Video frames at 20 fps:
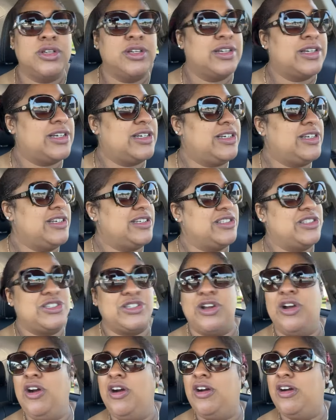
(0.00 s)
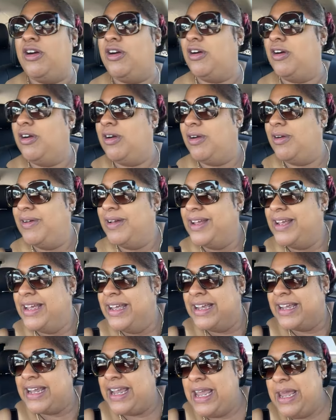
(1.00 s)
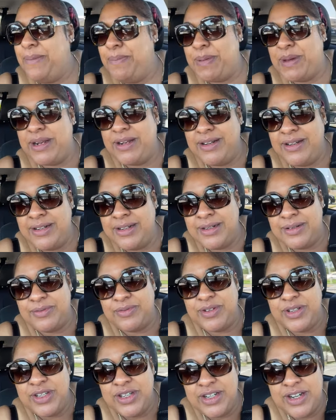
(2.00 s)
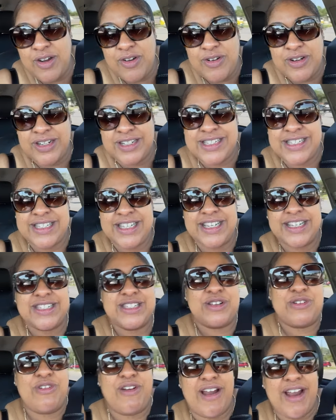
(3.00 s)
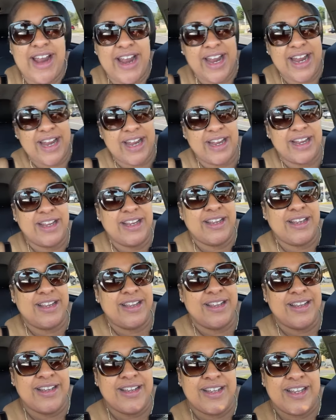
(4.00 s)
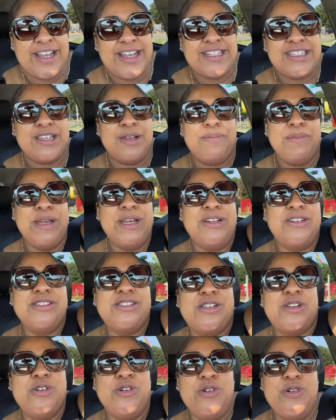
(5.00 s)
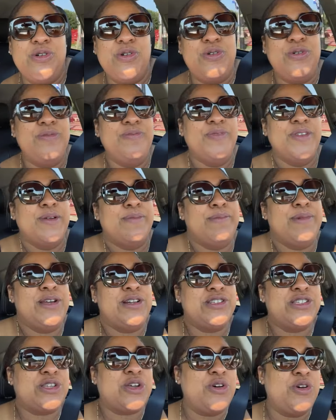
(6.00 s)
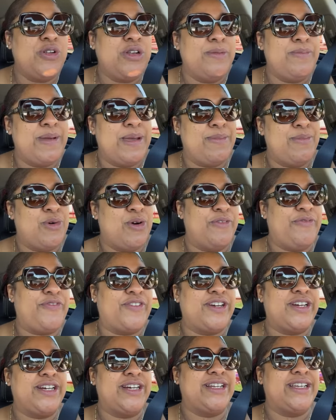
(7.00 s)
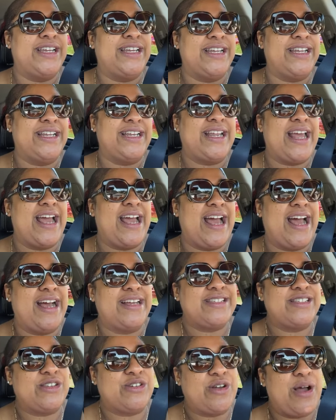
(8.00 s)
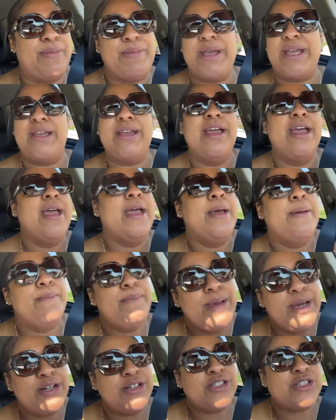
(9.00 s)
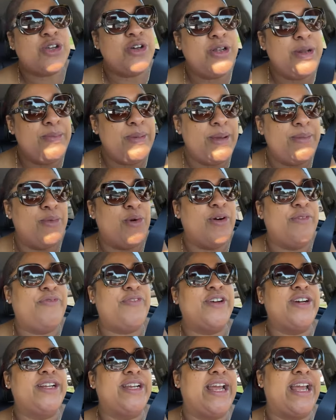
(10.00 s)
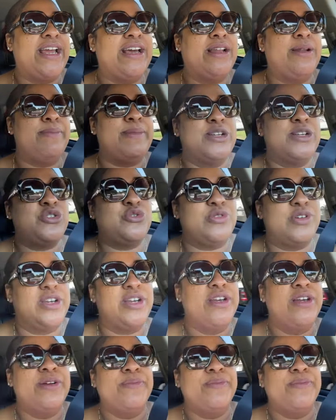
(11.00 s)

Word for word: Good job. Keep it up when you go into sixth grade. Get to middle school. Middle school will be more fun than high school. I mean, middle school will be more fun than elementary.